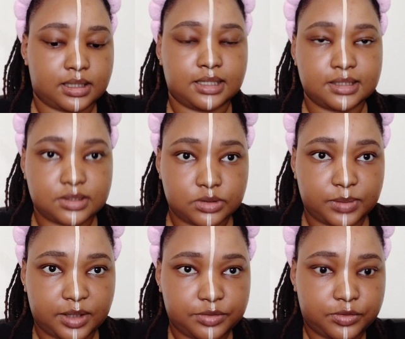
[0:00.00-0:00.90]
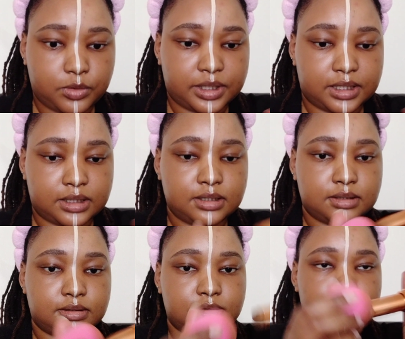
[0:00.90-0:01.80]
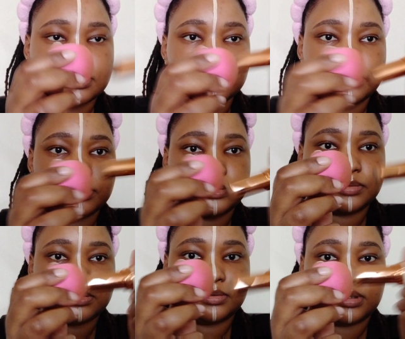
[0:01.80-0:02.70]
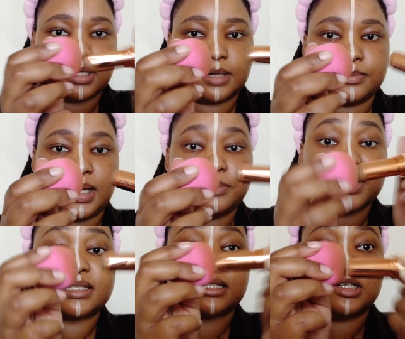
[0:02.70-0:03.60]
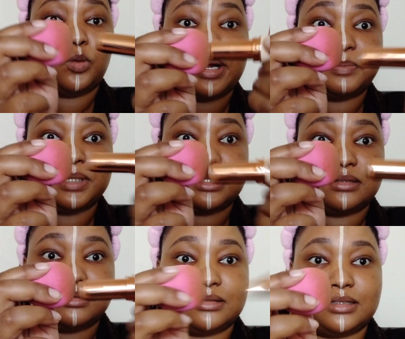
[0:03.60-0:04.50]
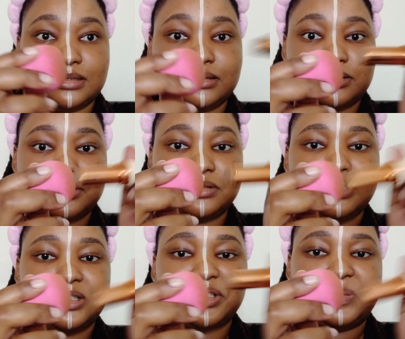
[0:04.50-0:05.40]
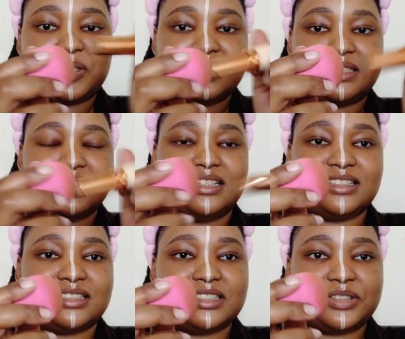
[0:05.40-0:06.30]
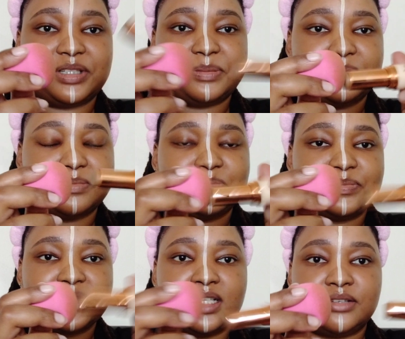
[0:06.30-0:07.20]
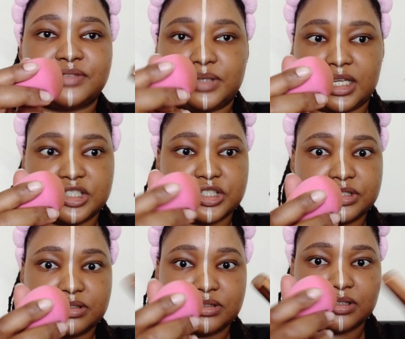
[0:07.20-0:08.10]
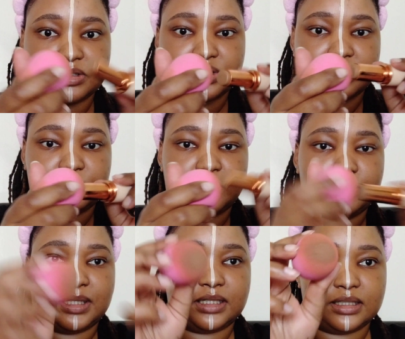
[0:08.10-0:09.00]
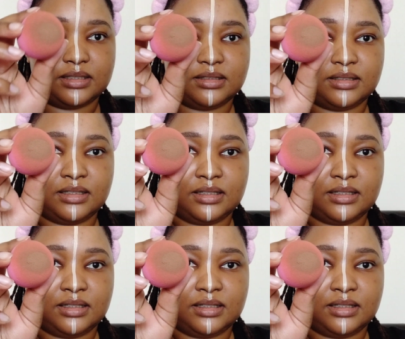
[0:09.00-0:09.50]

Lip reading: Okay, let's do my forehead. So I'm basically wiping the the cream foundation onto the beauty blender.